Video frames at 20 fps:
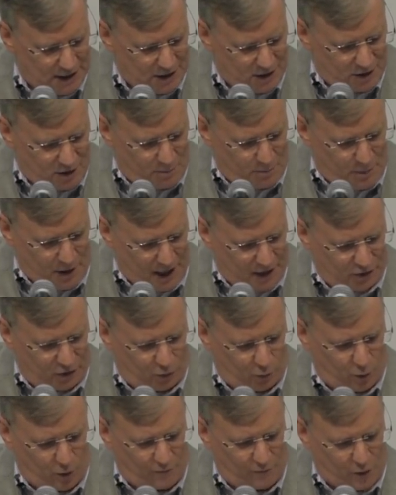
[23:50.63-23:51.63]
The beds
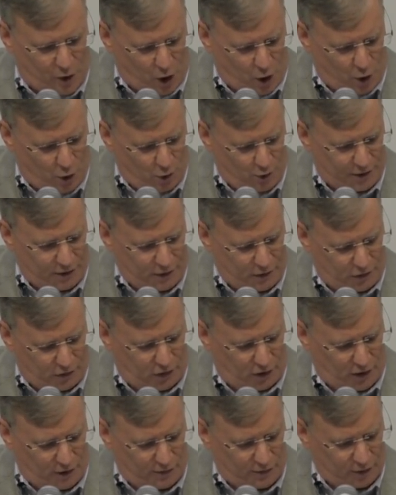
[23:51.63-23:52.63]
were of gold and
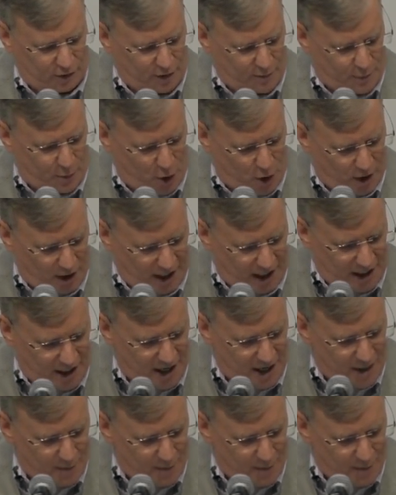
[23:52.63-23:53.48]
silver upon a